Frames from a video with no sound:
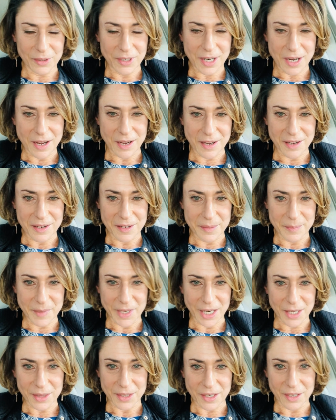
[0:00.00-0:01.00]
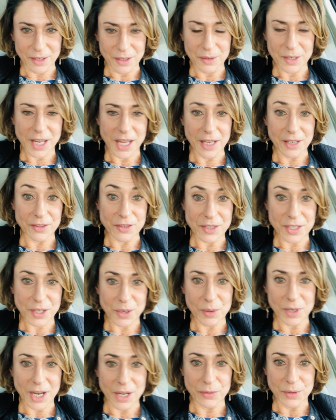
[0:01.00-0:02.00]
and I thought, okay, I'll just go
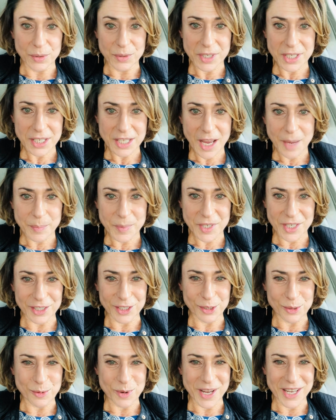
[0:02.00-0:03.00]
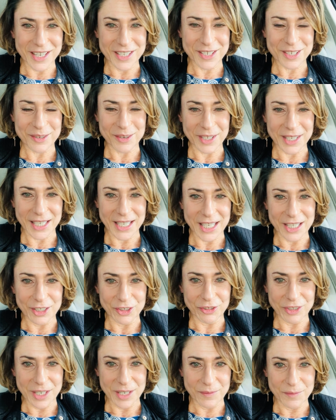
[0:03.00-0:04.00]
down those steps a little ways so I can get a
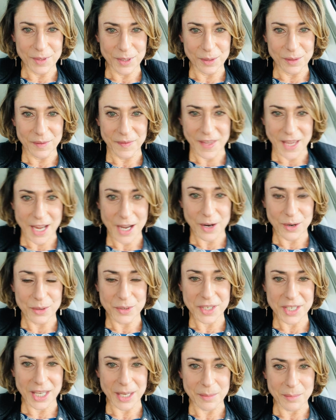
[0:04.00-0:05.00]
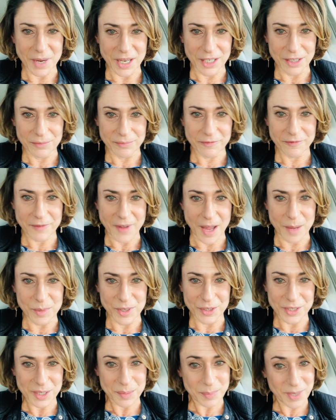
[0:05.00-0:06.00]
great view of the house, get my
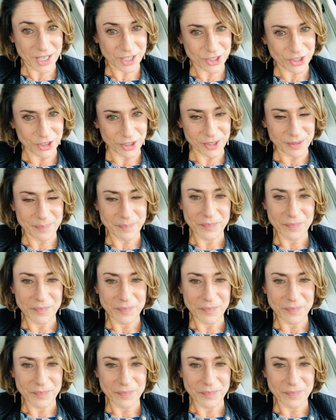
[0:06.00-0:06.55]
fabulous picture.